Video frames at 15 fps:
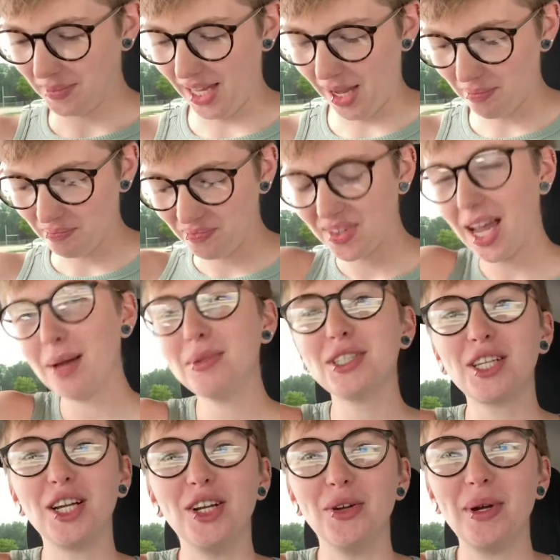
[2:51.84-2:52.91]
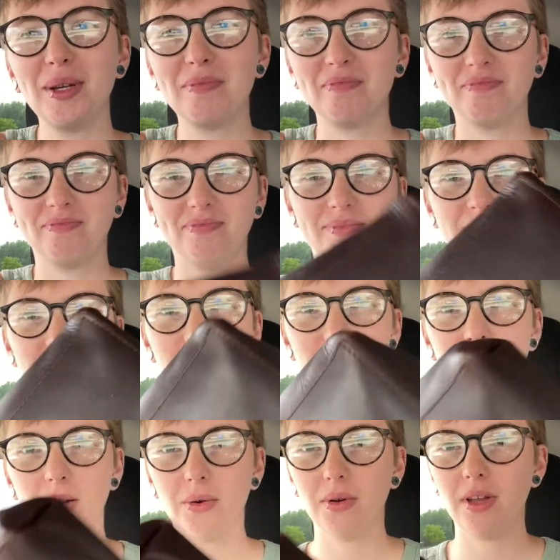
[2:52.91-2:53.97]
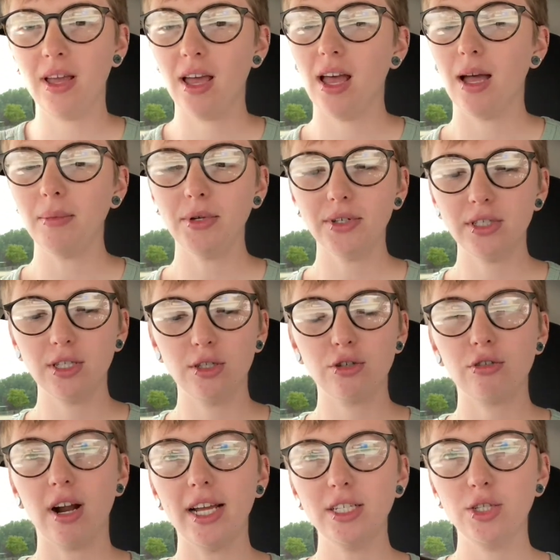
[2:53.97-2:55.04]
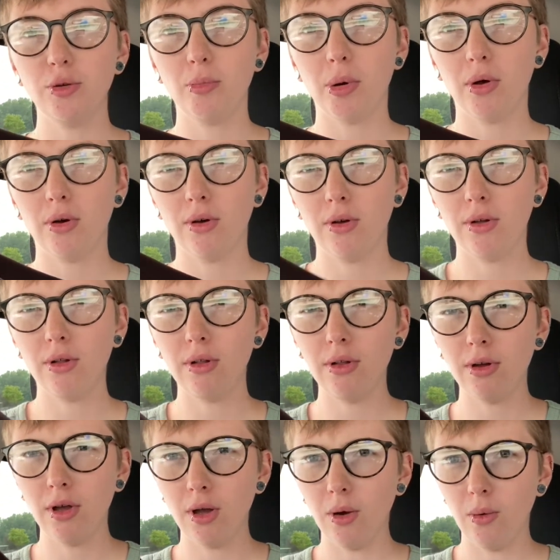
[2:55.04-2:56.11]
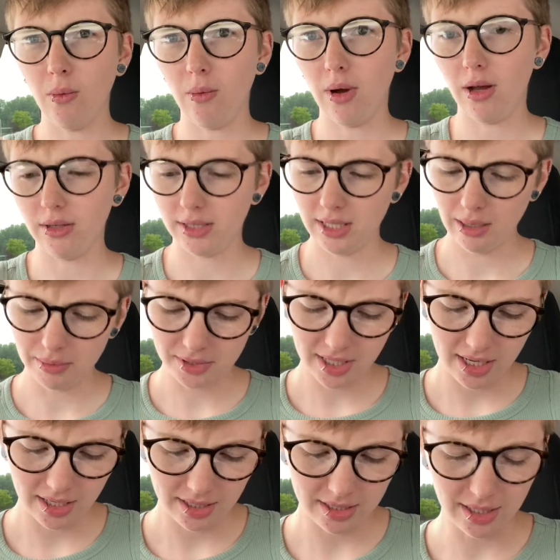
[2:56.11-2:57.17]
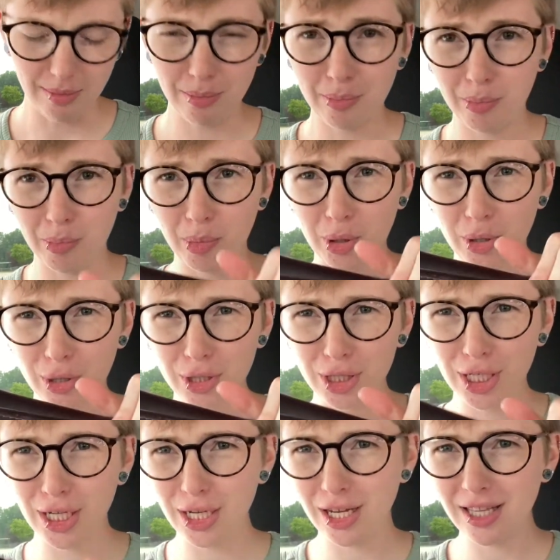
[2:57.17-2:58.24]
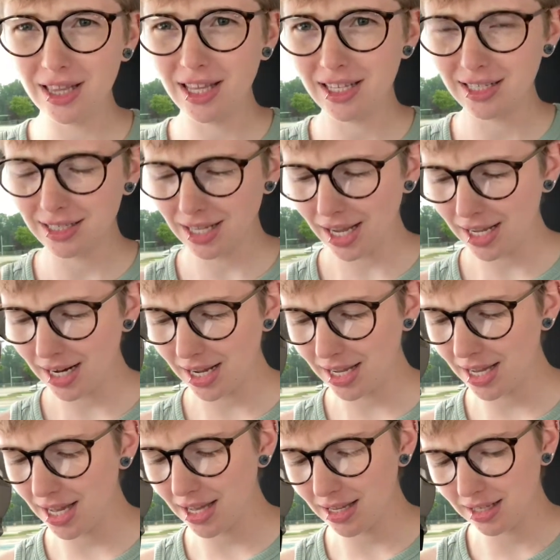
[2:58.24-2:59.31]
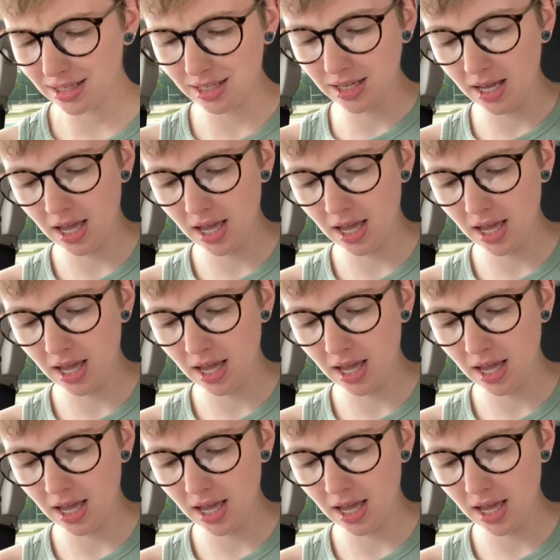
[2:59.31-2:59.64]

yeah, I'm just going to do it. So I'm going to try to pull while simultaneously pushing on this side, I guess,